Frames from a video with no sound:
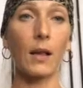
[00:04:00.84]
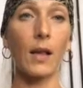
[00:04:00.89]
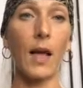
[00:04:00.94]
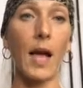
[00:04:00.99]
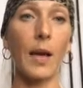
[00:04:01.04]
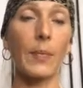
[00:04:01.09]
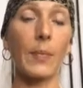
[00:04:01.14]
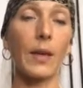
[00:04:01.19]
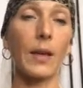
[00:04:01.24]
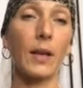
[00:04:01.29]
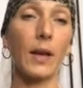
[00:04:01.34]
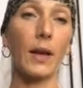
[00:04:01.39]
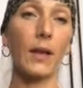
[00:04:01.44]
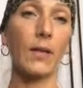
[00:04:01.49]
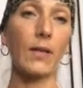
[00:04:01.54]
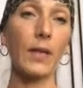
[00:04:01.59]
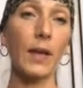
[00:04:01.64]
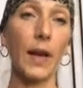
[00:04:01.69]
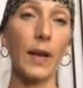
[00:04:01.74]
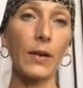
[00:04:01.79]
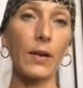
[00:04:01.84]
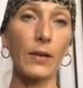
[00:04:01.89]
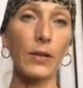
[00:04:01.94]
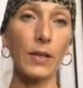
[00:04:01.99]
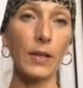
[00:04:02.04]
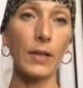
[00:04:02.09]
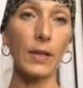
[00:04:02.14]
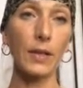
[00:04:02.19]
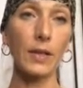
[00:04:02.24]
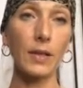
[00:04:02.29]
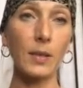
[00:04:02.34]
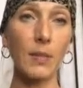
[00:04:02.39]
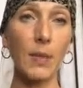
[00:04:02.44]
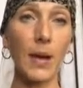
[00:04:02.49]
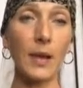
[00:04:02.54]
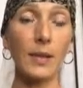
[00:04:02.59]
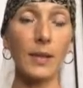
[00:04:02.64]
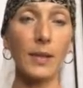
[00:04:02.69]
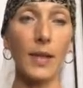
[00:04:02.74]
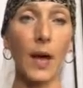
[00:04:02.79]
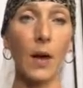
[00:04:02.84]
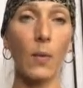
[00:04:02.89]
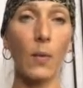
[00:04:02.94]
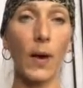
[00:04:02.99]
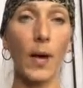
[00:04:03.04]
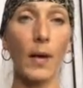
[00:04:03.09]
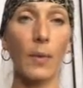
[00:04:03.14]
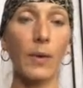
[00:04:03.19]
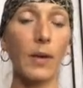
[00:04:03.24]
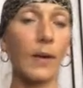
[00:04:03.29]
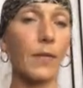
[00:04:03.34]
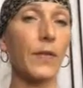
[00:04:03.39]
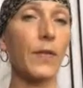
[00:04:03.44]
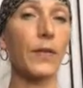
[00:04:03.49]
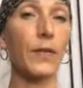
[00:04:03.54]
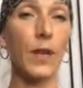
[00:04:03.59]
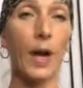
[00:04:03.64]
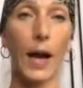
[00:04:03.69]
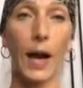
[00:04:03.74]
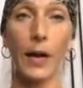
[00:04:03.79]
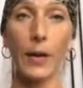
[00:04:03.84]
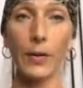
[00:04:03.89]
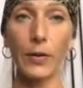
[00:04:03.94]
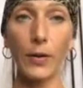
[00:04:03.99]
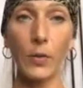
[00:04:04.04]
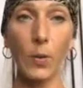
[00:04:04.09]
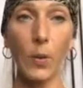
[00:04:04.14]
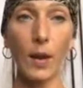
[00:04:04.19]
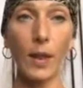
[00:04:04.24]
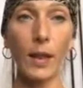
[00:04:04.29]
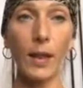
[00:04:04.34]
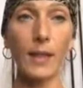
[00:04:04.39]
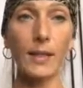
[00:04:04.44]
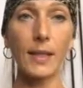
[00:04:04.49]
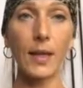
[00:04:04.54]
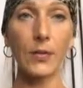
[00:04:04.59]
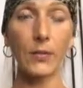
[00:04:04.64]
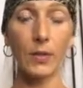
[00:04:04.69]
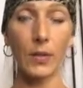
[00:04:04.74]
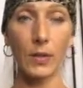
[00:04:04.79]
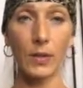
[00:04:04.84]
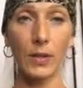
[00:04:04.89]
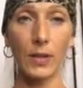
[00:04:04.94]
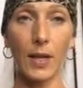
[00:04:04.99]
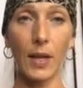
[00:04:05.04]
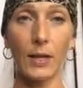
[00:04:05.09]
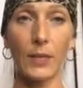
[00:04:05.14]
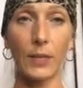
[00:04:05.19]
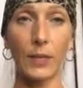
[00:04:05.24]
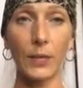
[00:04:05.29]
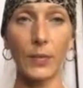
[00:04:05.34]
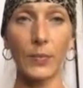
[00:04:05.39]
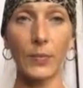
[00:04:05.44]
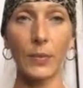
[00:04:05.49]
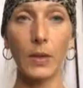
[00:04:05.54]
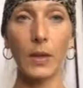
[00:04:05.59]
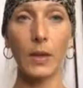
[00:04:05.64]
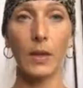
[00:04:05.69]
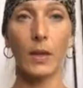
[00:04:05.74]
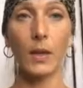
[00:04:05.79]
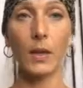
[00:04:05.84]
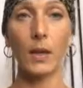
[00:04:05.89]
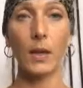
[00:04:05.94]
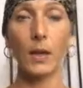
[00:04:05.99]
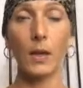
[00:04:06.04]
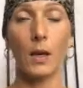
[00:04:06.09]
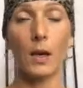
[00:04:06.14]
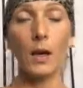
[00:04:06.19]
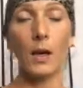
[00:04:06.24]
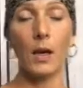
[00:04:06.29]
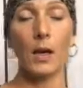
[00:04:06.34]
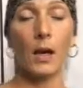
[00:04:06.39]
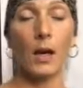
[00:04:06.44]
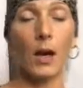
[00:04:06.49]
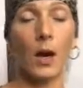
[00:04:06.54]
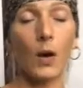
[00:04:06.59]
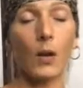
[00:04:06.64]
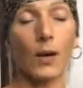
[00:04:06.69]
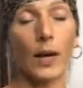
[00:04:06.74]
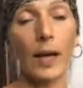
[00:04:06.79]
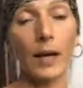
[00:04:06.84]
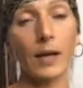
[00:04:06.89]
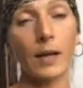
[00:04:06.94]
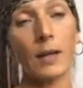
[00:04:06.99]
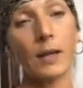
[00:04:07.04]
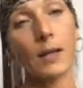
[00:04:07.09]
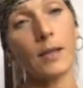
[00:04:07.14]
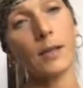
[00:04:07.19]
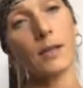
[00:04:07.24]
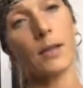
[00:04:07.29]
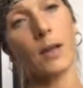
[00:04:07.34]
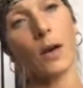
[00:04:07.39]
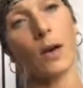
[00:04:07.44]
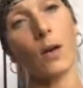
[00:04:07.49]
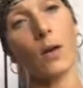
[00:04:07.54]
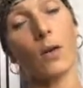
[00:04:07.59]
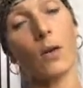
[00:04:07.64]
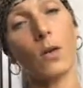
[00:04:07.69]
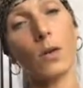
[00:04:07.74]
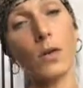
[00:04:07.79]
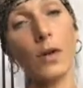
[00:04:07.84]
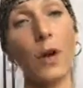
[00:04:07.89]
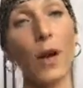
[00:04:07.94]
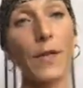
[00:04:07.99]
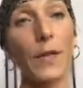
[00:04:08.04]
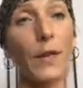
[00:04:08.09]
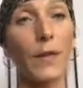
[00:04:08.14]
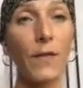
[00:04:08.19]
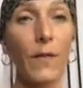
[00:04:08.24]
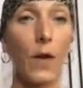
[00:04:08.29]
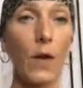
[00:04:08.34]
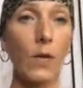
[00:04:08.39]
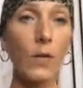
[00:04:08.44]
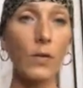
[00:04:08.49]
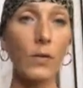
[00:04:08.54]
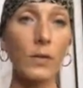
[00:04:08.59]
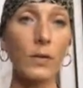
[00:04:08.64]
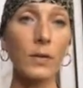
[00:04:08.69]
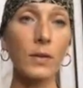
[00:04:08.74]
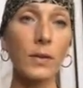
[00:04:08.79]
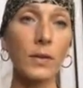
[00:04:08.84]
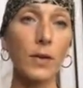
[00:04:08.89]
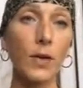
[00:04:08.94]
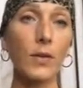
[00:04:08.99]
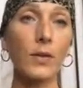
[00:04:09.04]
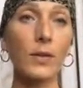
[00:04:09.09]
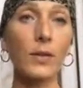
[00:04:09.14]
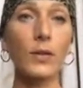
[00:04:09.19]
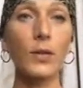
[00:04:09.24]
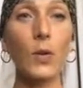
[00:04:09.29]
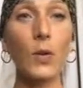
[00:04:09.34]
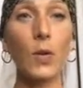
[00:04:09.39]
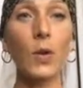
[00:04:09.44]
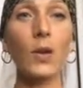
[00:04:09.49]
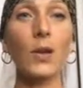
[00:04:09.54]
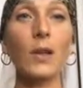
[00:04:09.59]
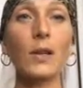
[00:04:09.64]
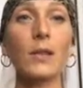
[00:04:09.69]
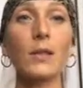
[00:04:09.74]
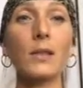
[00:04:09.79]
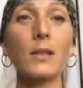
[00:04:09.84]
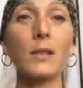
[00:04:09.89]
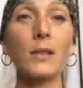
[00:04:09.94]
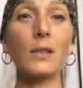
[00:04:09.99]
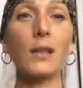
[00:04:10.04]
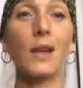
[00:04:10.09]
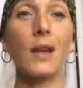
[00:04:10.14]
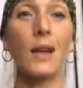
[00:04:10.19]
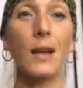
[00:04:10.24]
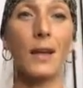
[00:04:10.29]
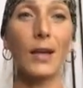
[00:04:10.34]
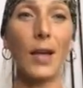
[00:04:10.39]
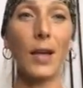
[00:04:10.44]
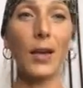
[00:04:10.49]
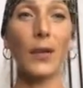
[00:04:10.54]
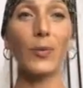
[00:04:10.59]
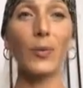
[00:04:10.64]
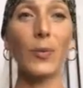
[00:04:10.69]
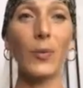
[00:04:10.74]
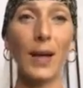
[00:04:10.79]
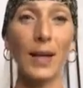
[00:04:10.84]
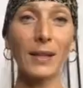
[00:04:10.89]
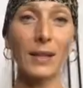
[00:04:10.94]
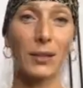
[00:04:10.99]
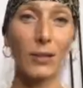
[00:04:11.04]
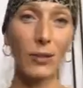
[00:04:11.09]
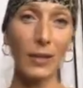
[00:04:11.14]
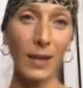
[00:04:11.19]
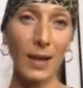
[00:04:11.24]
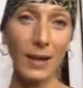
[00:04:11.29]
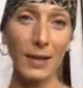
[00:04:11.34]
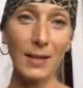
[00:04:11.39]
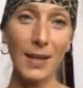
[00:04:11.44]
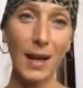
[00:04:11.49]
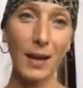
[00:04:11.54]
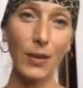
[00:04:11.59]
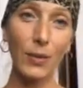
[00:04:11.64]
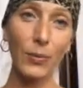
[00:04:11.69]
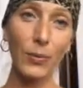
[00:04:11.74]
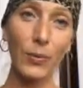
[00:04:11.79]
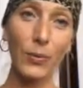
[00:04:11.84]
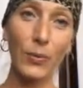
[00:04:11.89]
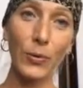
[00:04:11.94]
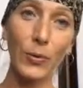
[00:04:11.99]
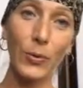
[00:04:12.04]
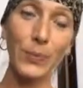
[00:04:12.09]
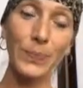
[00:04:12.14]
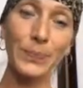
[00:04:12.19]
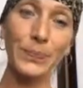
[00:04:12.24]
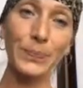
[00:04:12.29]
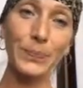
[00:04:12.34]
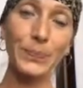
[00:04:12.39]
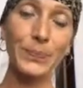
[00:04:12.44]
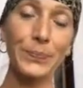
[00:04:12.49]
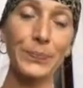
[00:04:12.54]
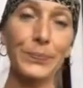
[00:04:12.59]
alignment of the energy is best that way. But if you're tired and you want to lay down, you can do that too. Okay, so turn off your phones, close the doors, get your roommates and your kids out of the room,